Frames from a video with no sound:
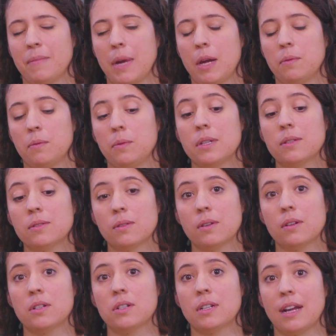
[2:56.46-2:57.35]
My
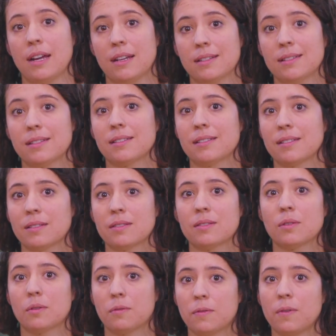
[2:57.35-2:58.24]
research has
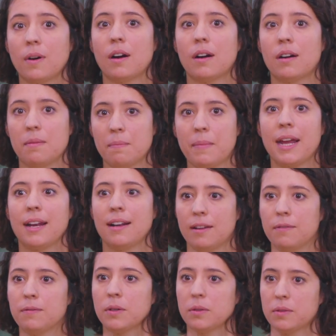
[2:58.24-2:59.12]
so far
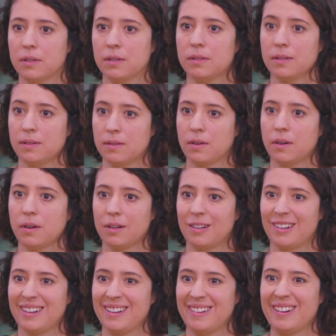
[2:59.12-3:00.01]
mainly focused
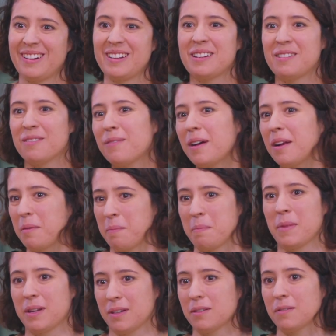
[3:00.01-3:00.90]
on, on the
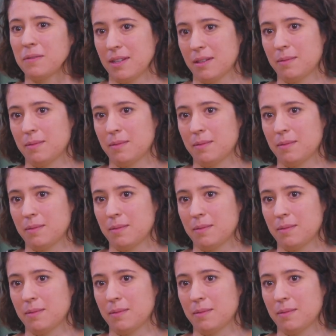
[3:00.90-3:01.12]
development of